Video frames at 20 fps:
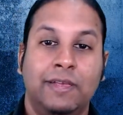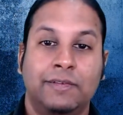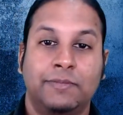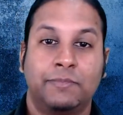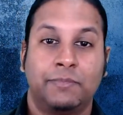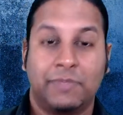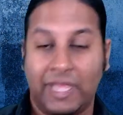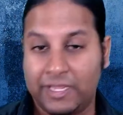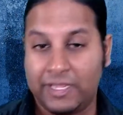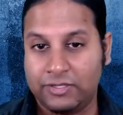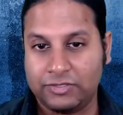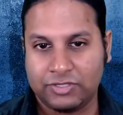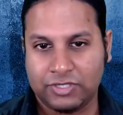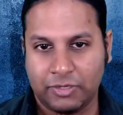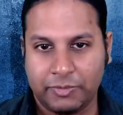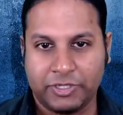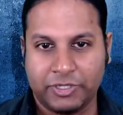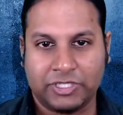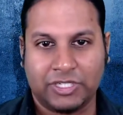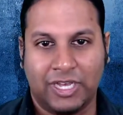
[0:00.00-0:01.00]
Thank you
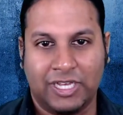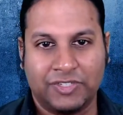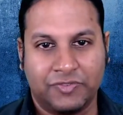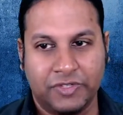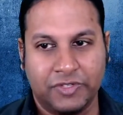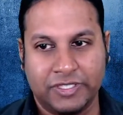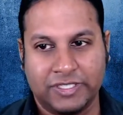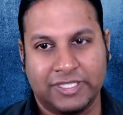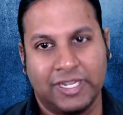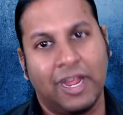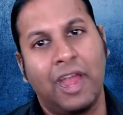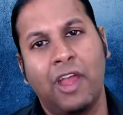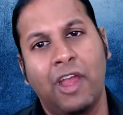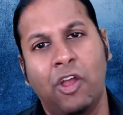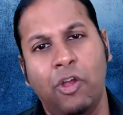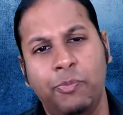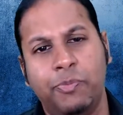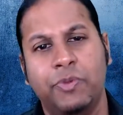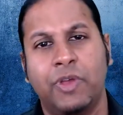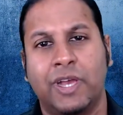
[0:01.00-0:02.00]
so much, guys, for listening. I
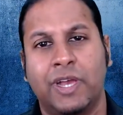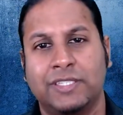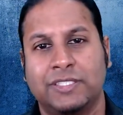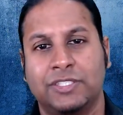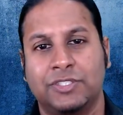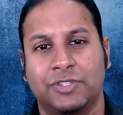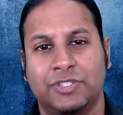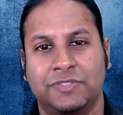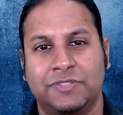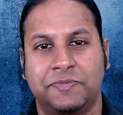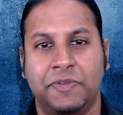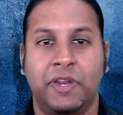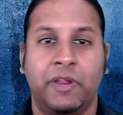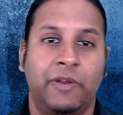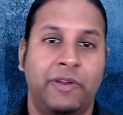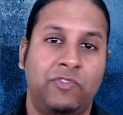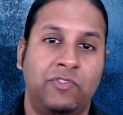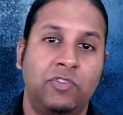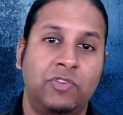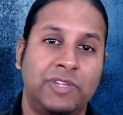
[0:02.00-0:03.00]
hope you guys enjoyed this video,
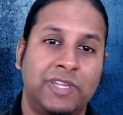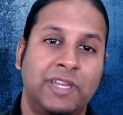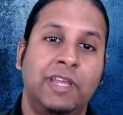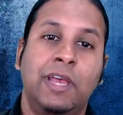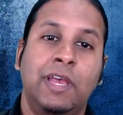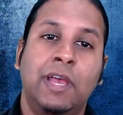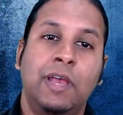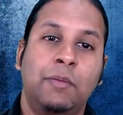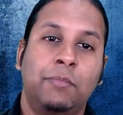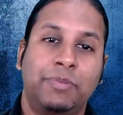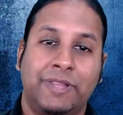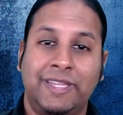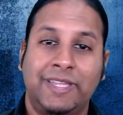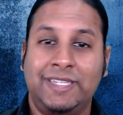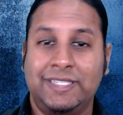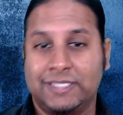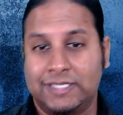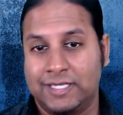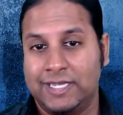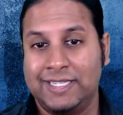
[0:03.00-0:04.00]
and if you did,
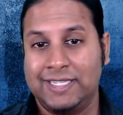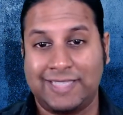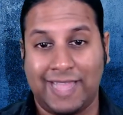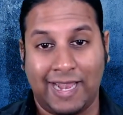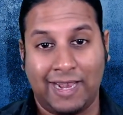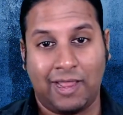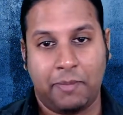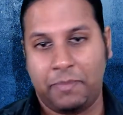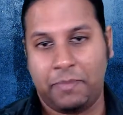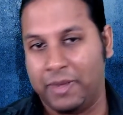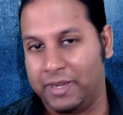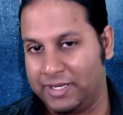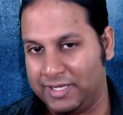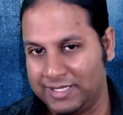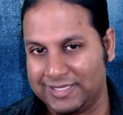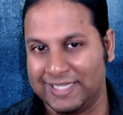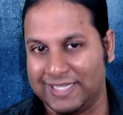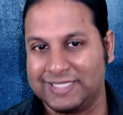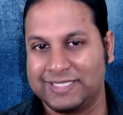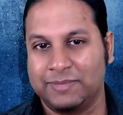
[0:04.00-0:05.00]
please hit that like button,
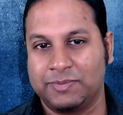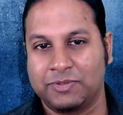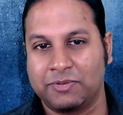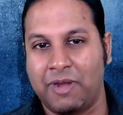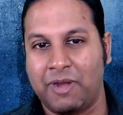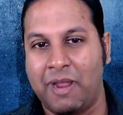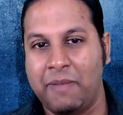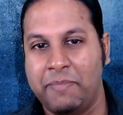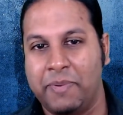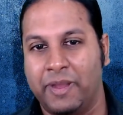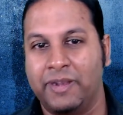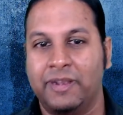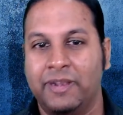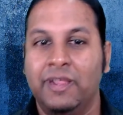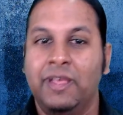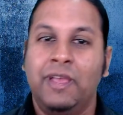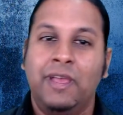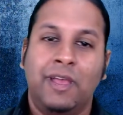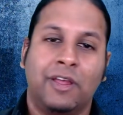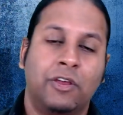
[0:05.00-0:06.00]
hit that subscribe button.
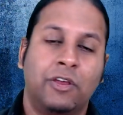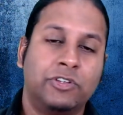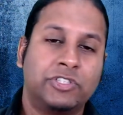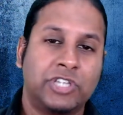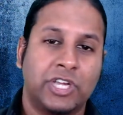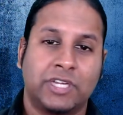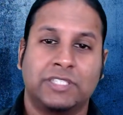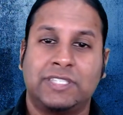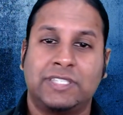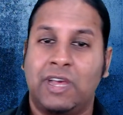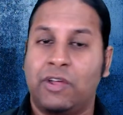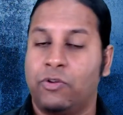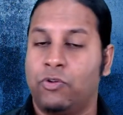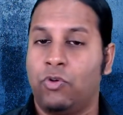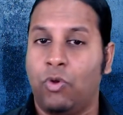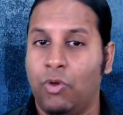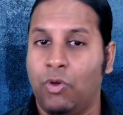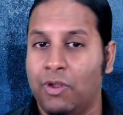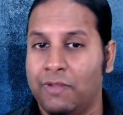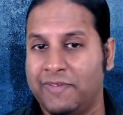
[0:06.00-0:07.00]
Go check us out on
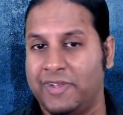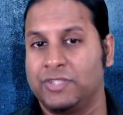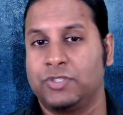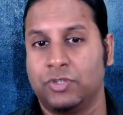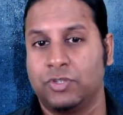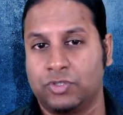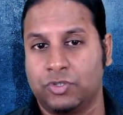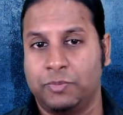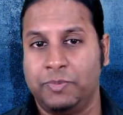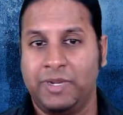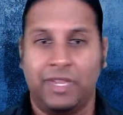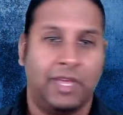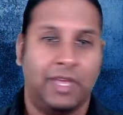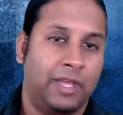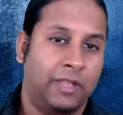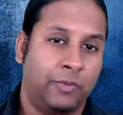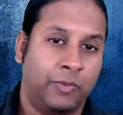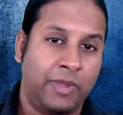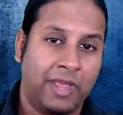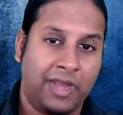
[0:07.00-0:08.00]
all of our social
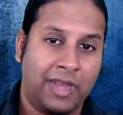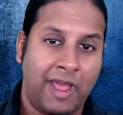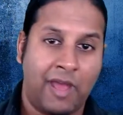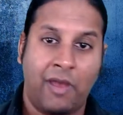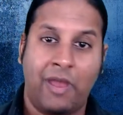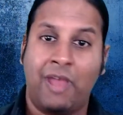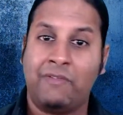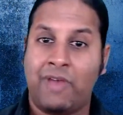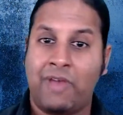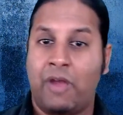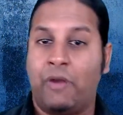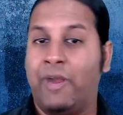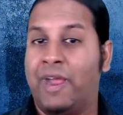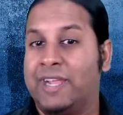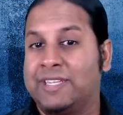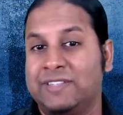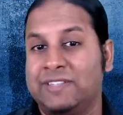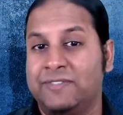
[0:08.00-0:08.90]
media. We now have our active